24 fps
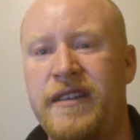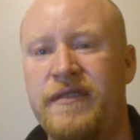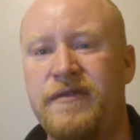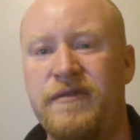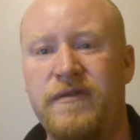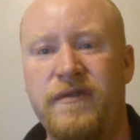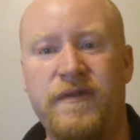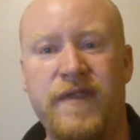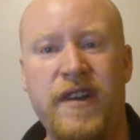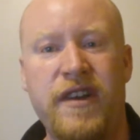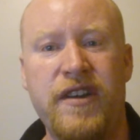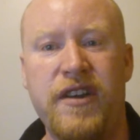
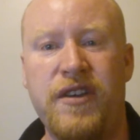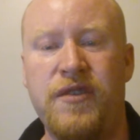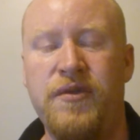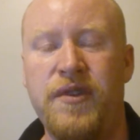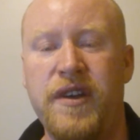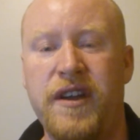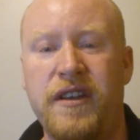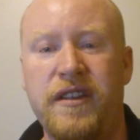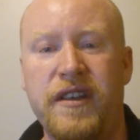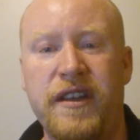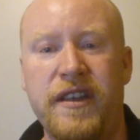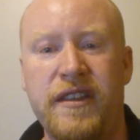very
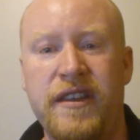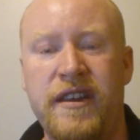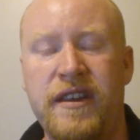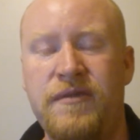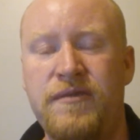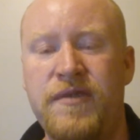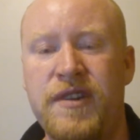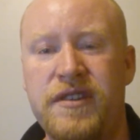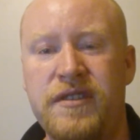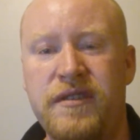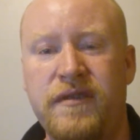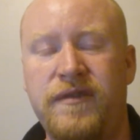quickly. And then it
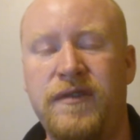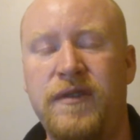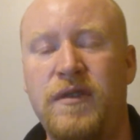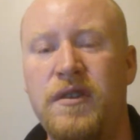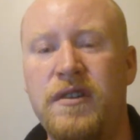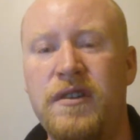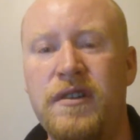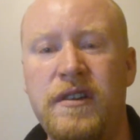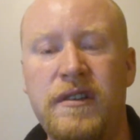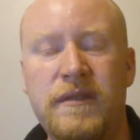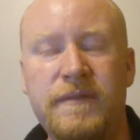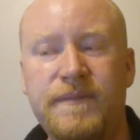went to
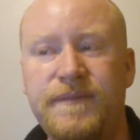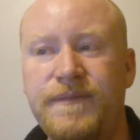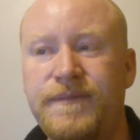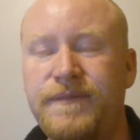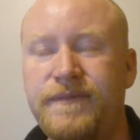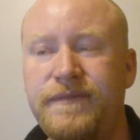floral.